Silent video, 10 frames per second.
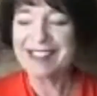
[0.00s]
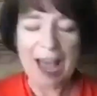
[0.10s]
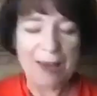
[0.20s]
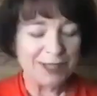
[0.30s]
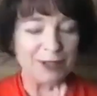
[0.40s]

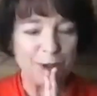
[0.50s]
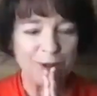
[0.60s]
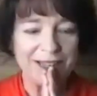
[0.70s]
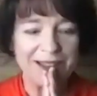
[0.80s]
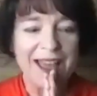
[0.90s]

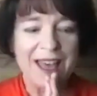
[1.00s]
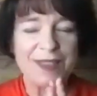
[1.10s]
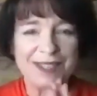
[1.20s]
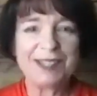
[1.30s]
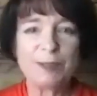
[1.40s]
absolutely.
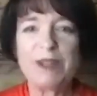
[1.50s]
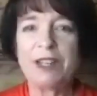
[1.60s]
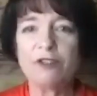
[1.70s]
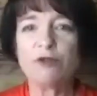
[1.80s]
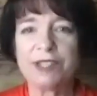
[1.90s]
This has been
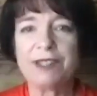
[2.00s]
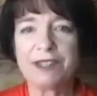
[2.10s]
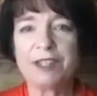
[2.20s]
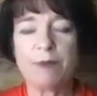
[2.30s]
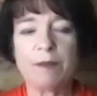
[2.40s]
interesting
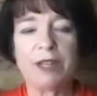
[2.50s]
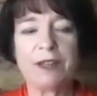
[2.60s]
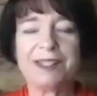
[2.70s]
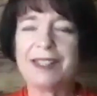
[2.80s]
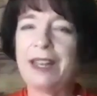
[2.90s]
to me
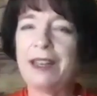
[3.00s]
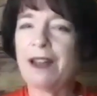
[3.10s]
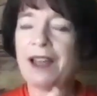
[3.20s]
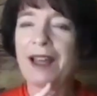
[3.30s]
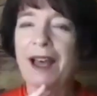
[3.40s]
because, again, I,